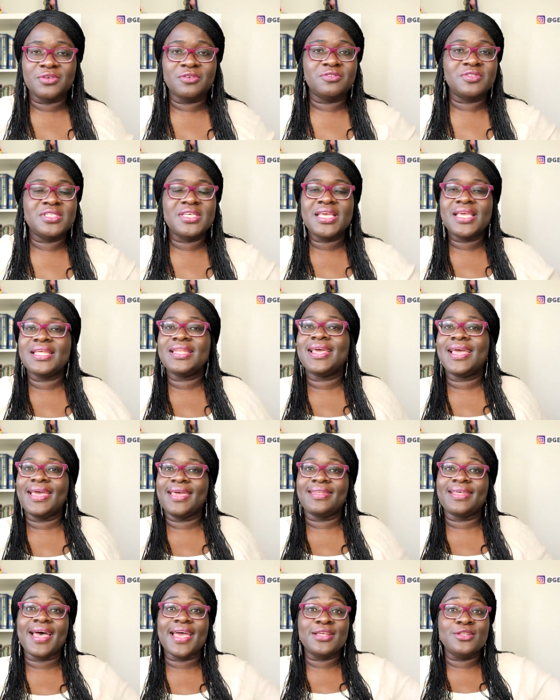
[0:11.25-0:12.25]
fifteen
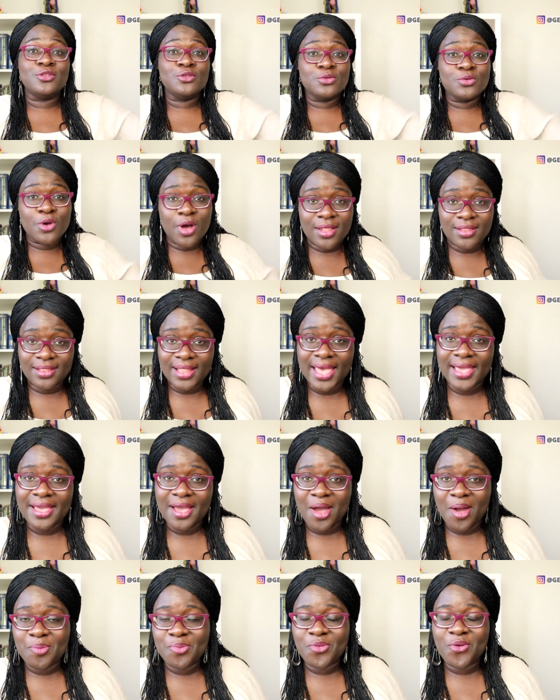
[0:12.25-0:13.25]
and I do not
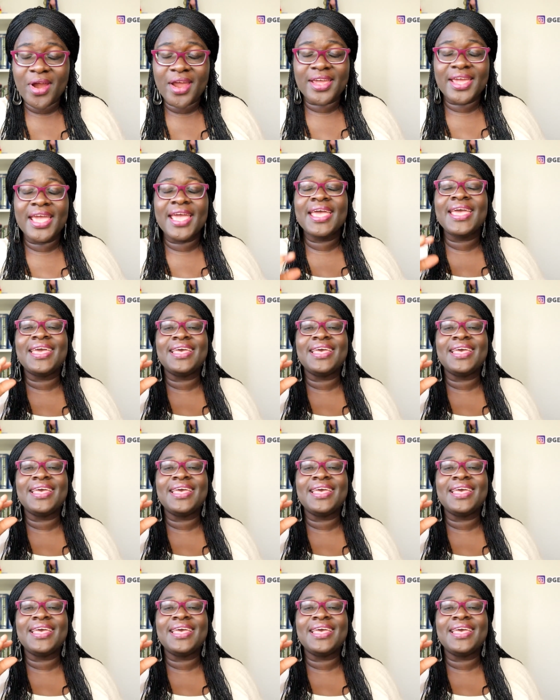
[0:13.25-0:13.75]
like Upwork.